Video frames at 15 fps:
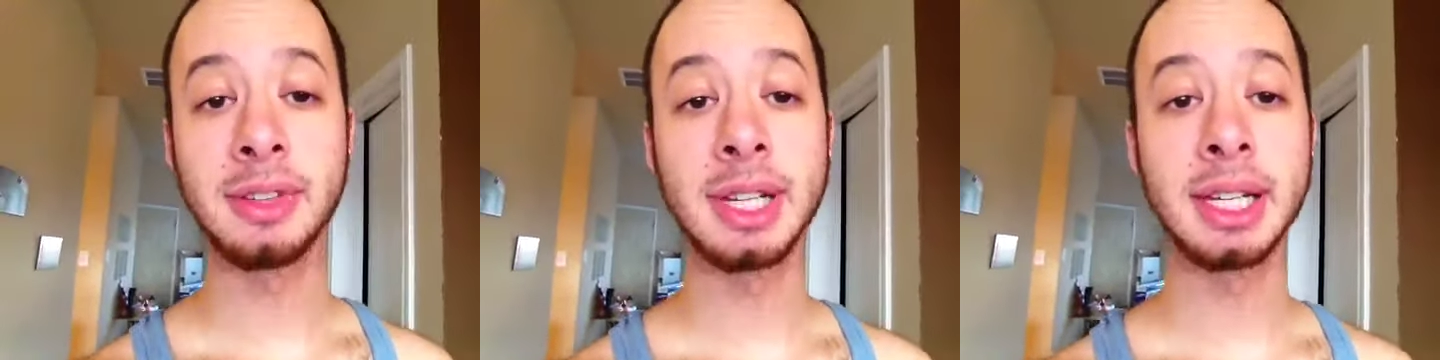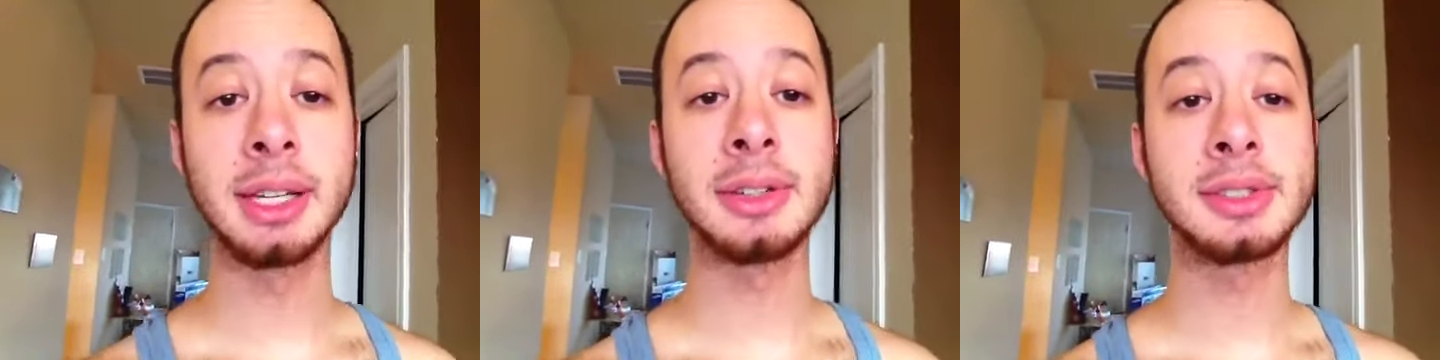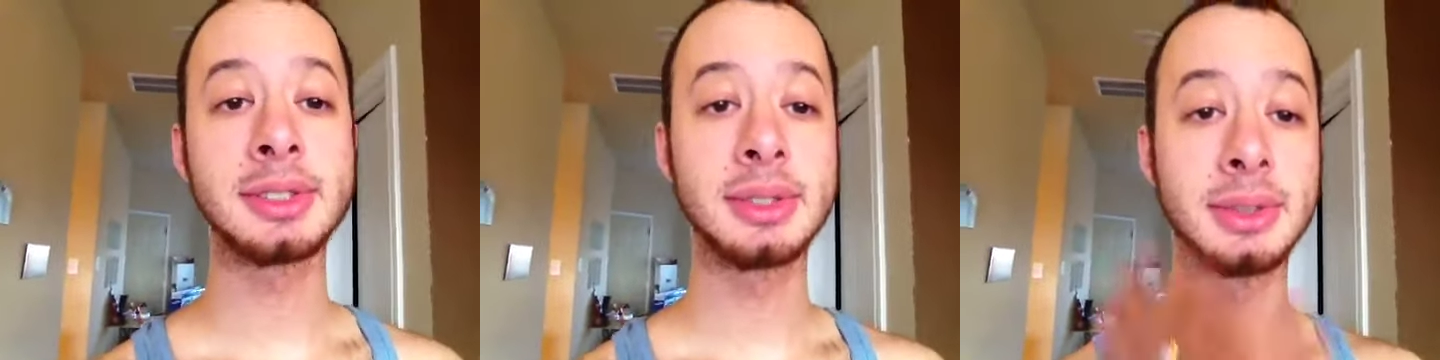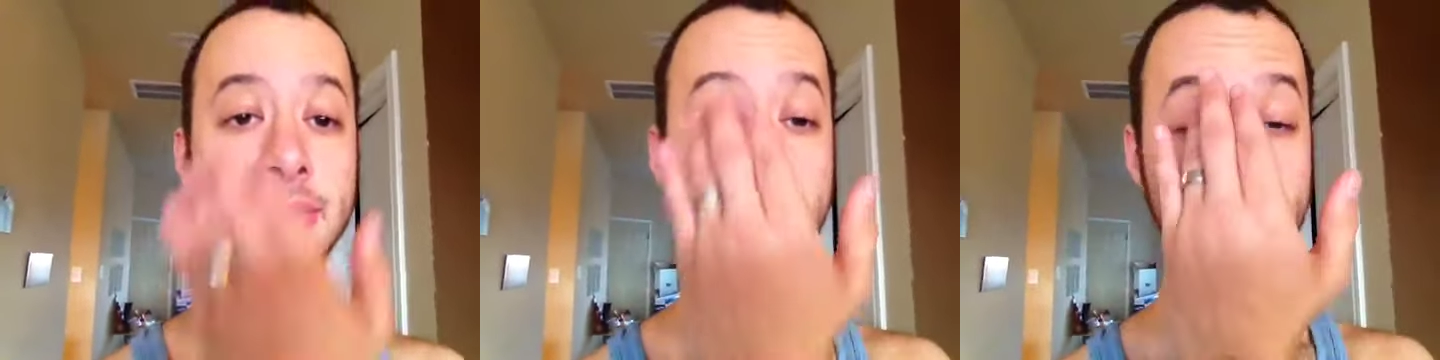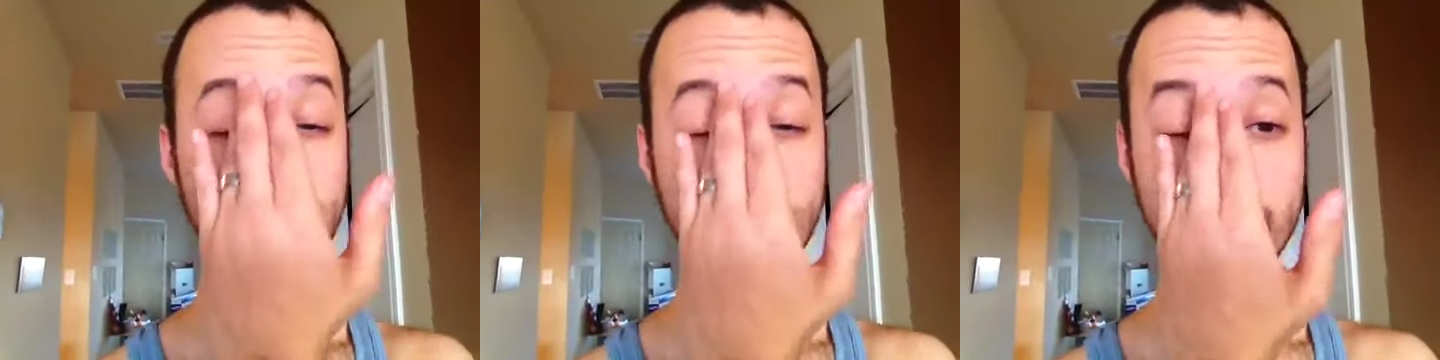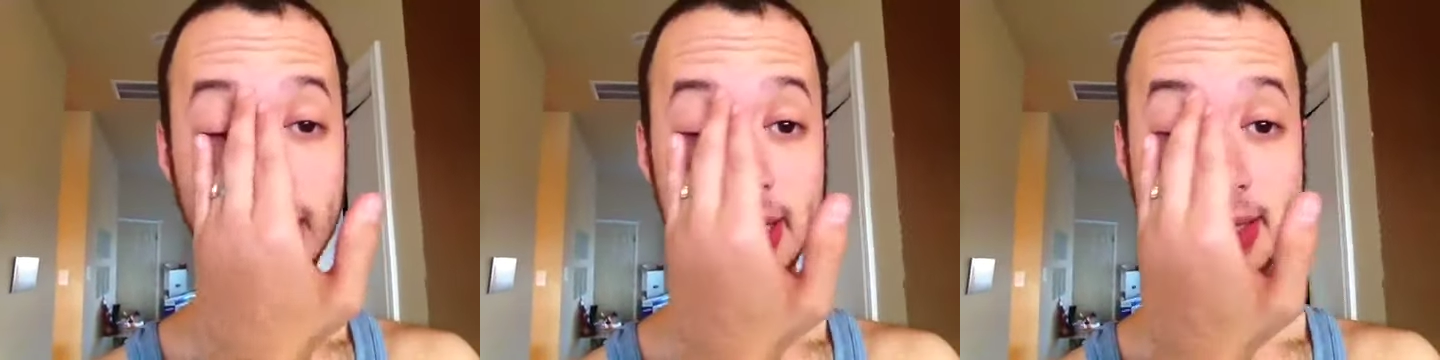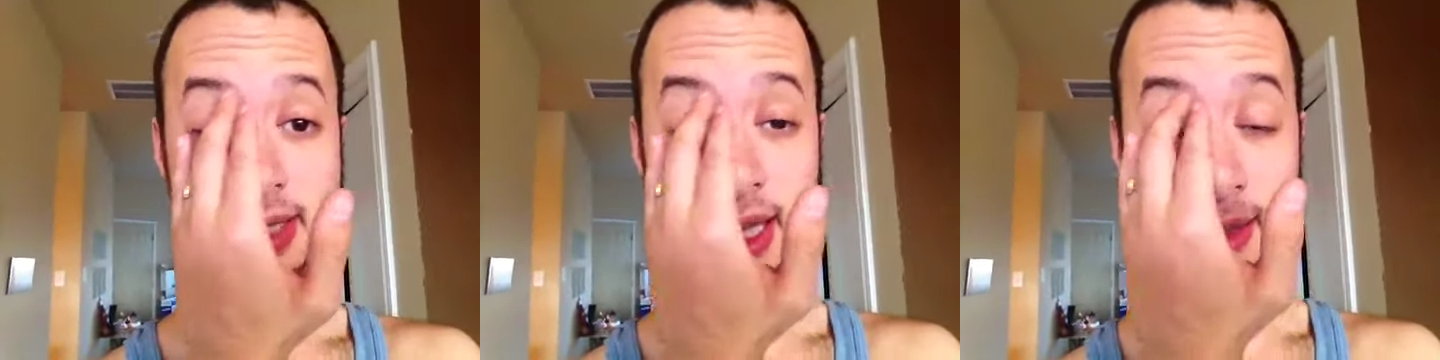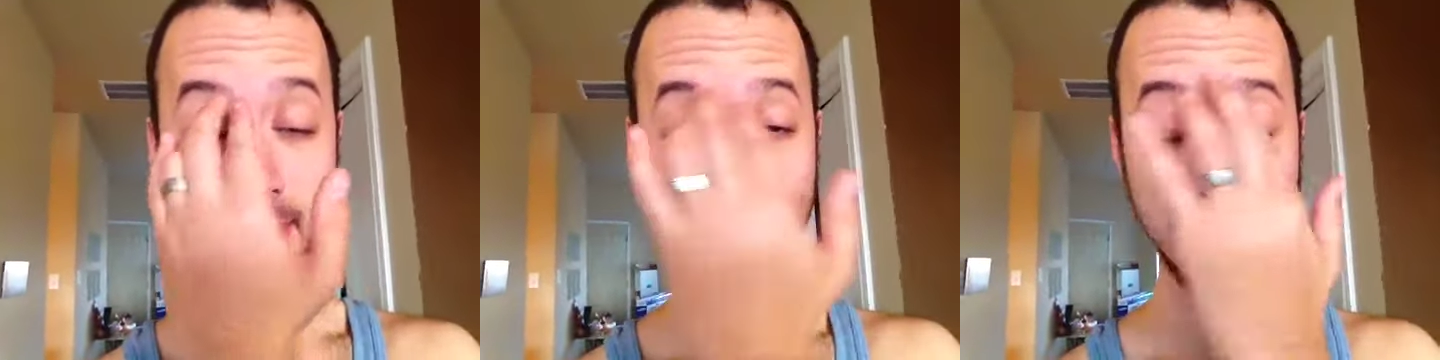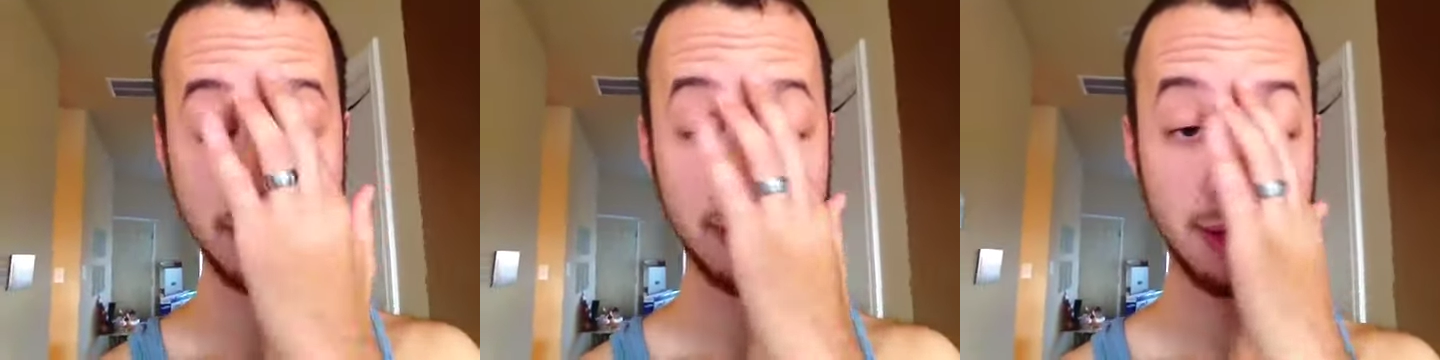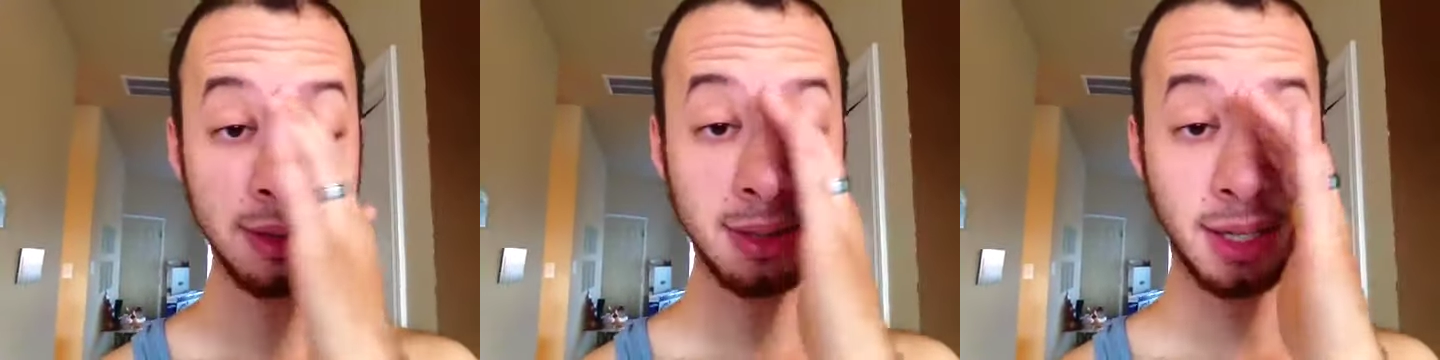video soon because I've
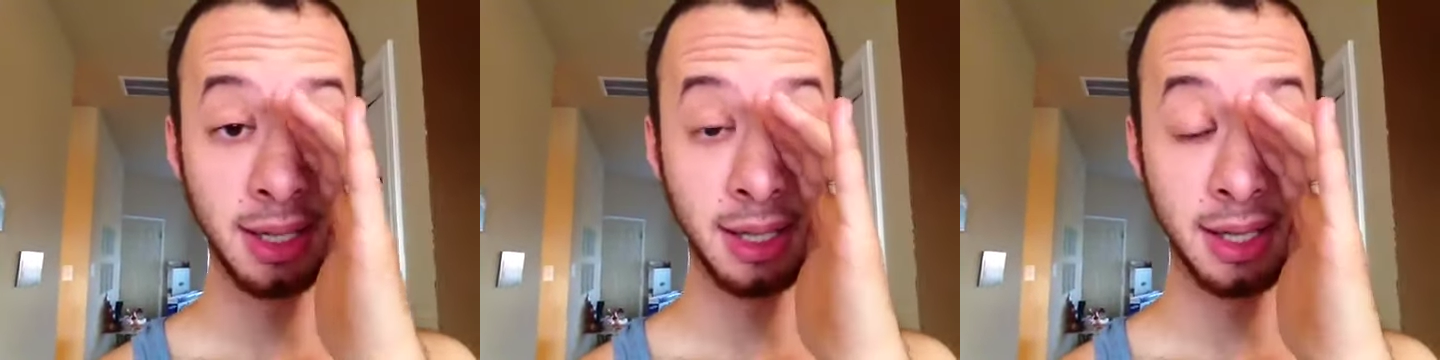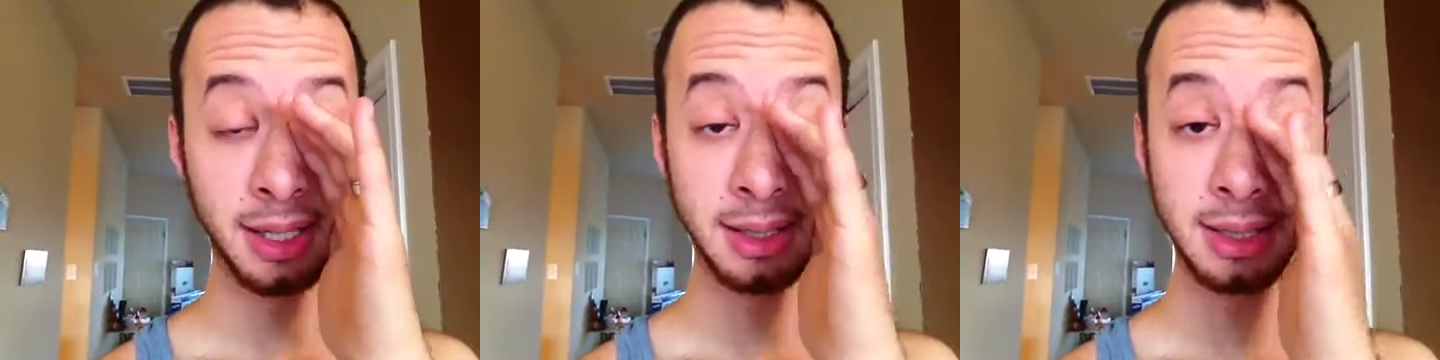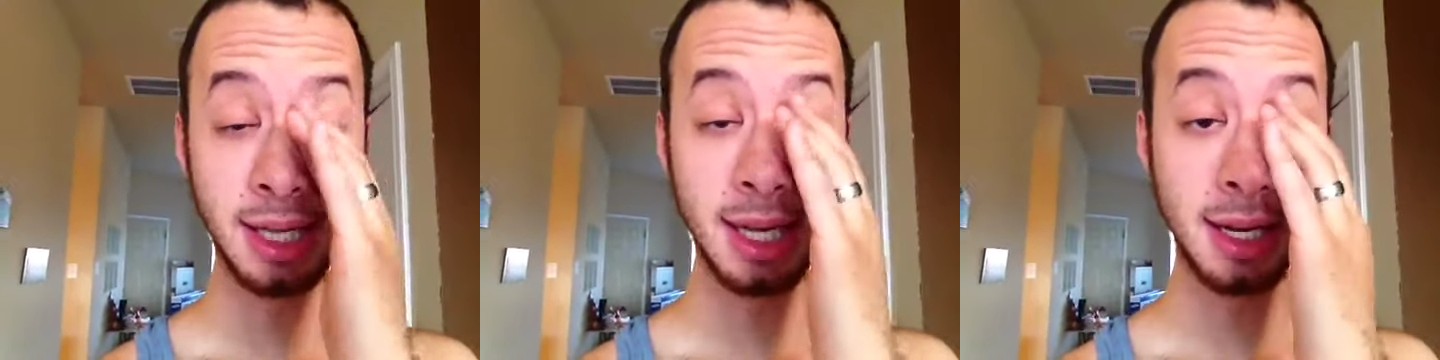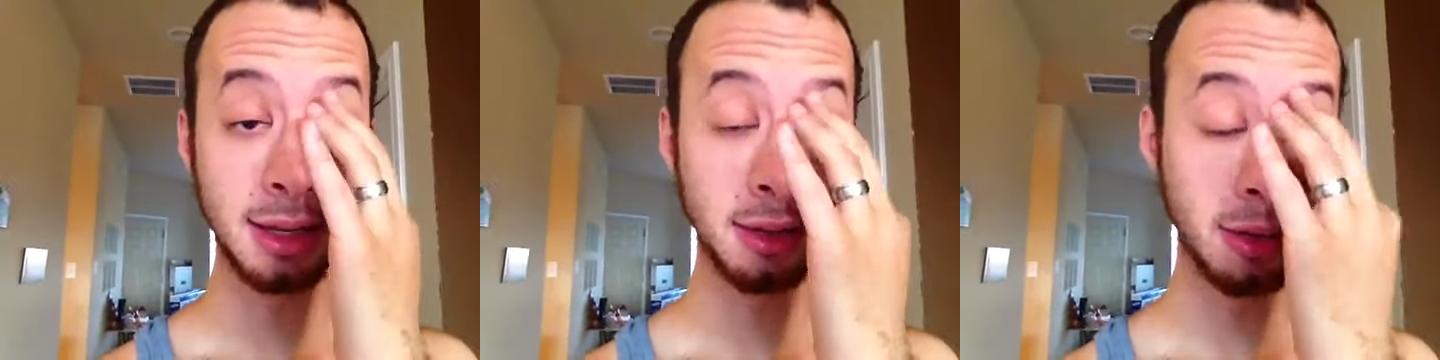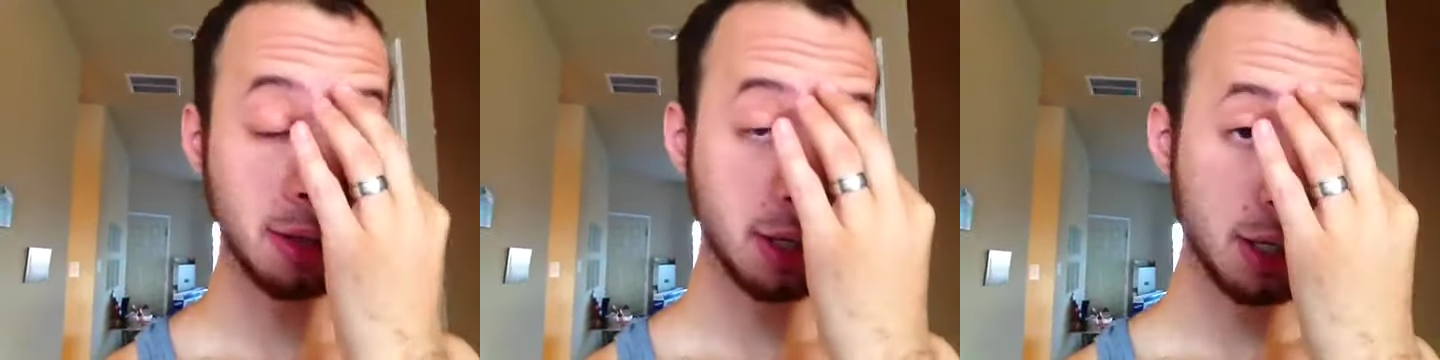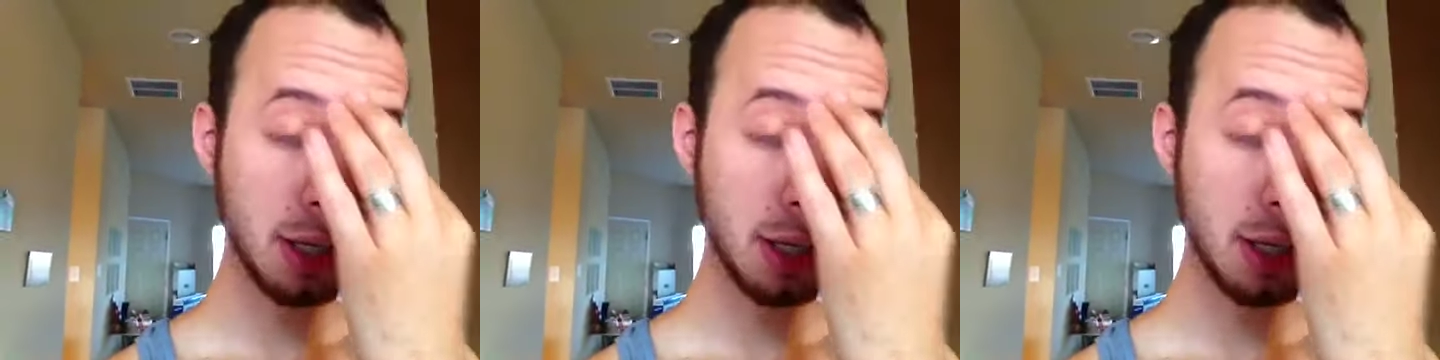been uh, getting